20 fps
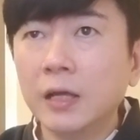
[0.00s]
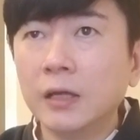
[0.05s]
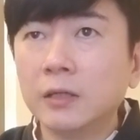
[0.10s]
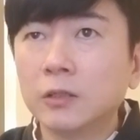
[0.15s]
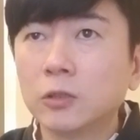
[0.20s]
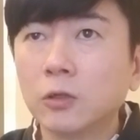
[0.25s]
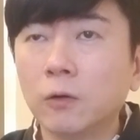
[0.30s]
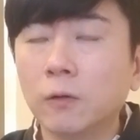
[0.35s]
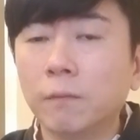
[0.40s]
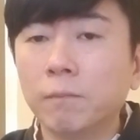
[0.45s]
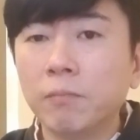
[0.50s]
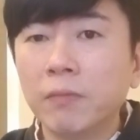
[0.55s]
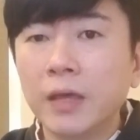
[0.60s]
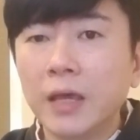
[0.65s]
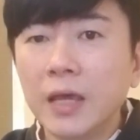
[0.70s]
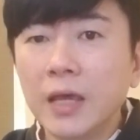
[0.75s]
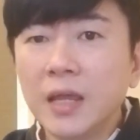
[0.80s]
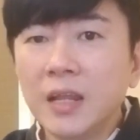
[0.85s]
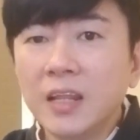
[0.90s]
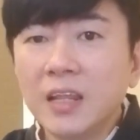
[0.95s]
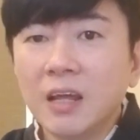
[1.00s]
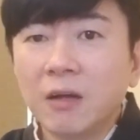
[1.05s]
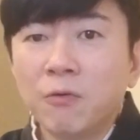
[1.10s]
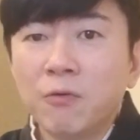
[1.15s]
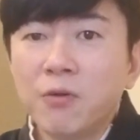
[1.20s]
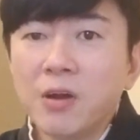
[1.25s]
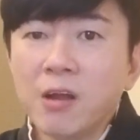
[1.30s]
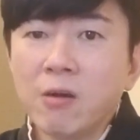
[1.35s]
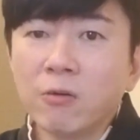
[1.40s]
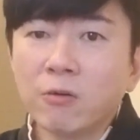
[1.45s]
So in the
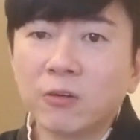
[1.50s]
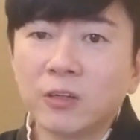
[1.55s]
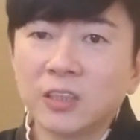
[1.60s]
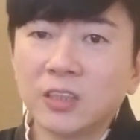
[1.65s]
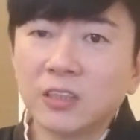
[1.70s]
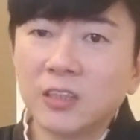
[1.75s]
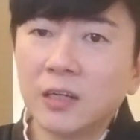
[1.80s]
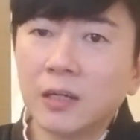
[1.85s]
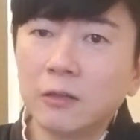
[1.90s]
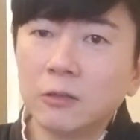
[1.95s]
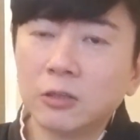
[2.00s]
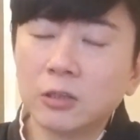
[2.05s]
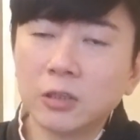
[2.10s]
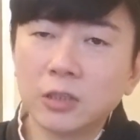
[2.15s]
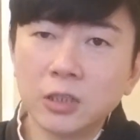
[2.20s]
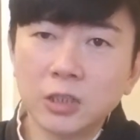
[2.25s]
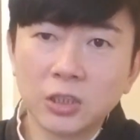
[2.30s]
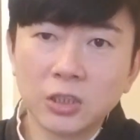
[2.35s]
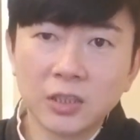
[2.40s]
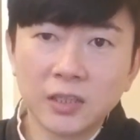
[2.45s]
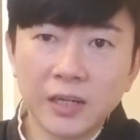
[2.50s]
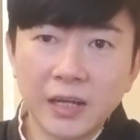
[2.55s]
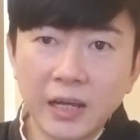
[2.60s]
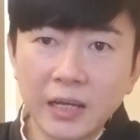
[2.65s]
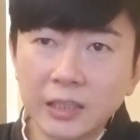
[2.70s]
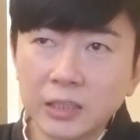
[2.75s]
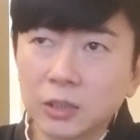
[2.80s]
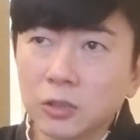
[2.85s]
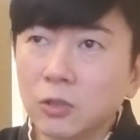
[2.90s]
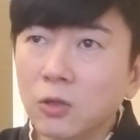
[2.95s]
real Christian tradition, there
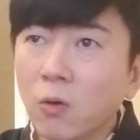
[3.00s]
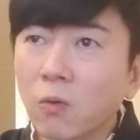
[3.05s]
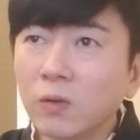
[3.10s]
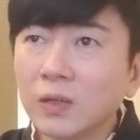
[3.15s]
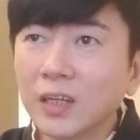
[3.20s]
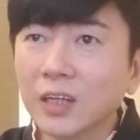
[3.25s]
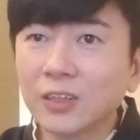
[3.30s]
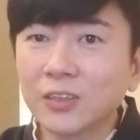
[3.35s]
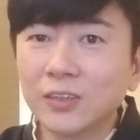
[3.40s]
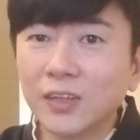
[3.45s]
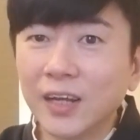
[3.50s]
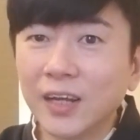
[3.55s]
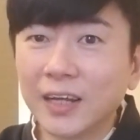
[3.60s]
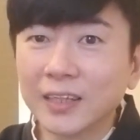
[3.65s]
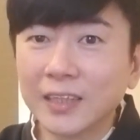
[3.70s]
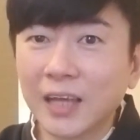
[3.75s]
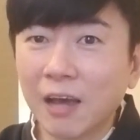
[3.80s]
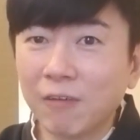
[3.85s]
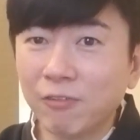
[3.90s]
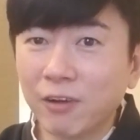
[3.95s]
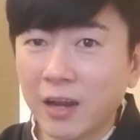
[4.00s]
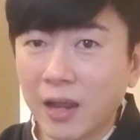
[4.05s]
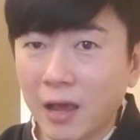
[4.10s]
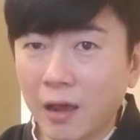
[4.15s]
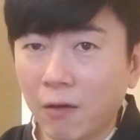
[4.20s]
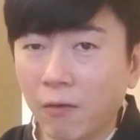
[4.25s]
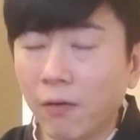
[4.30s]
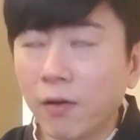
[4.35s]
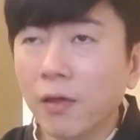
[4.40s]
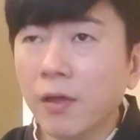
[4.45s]
is no such thing as heaven and
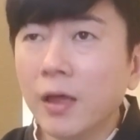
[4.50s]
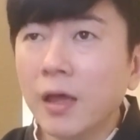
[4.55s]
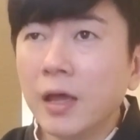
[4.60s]
hell.